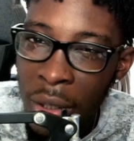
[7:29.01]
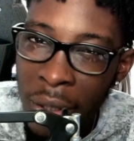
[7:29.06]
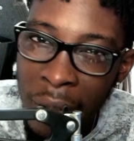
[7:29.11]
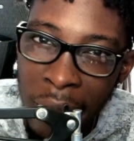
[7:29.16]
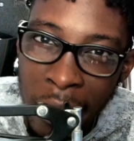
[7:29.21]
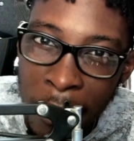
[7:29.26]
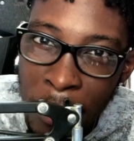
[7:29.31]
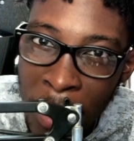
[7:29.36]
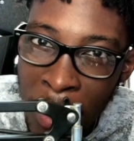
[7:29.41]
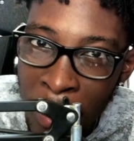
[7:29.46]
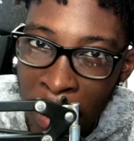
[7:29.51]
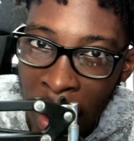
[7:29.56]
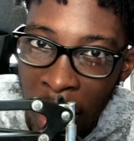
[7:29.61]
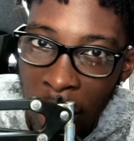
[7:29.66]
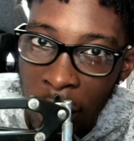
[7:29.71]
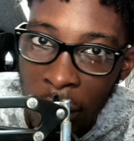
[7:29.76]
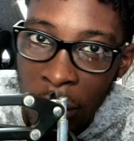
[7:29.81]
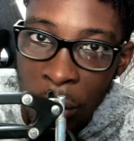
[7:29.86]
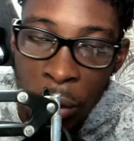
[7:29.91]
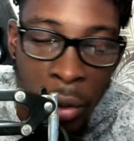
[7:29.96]
could be
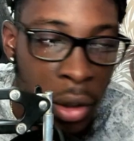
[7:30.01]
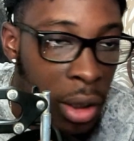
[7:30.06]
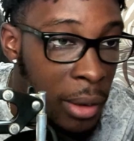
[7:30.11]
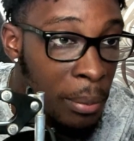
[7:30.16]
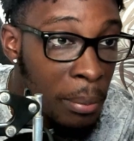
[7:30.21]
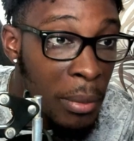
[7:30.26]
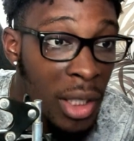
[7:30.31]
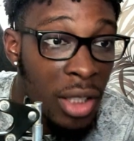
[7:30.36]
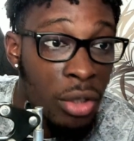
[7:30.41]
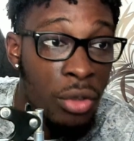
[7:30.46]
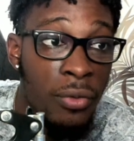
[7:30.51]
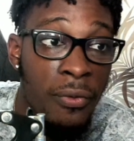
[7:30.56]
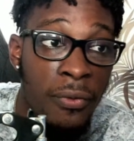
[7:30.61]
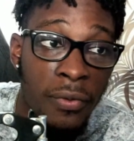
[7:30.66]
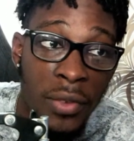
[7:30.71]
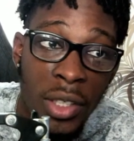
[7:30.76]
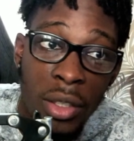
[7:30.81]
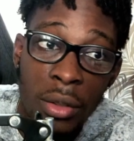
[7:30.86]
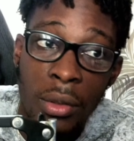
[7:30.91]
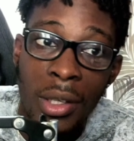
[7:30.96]
better, who could make you
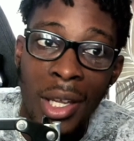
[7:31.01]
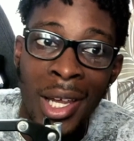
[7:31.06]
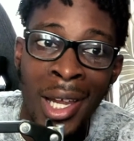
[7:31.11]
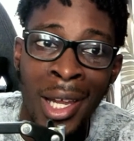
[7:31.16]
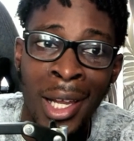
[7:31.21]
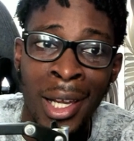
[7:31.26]
feel